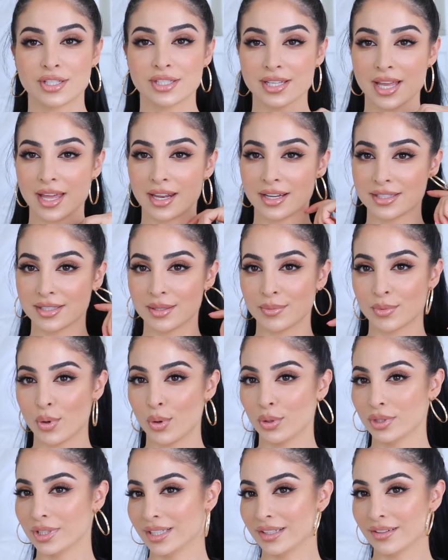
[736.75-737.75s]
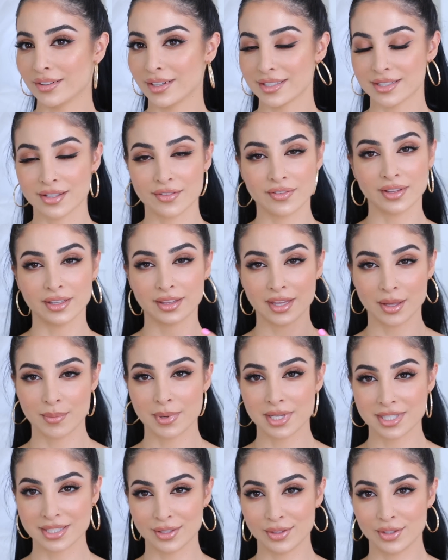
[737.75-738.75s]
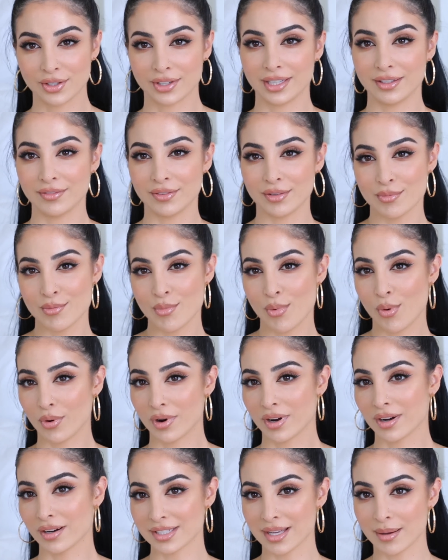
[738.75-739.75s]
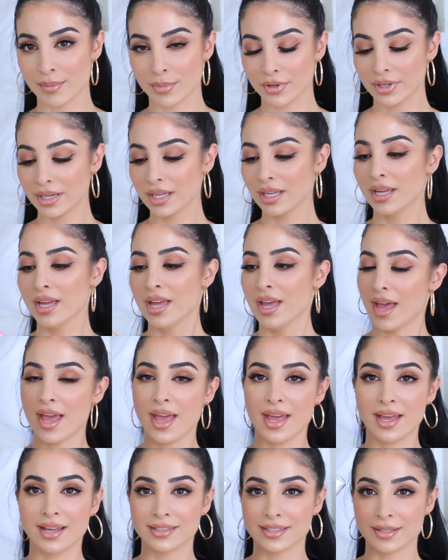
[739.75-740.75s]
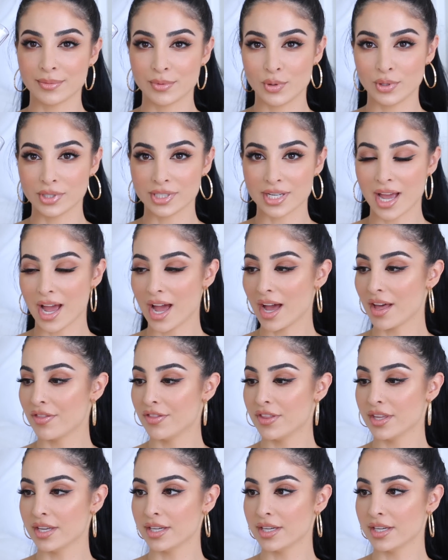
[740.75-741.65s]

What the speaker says: just added some gold earrings. I feel like that makes the look even more summery. And I'm going to add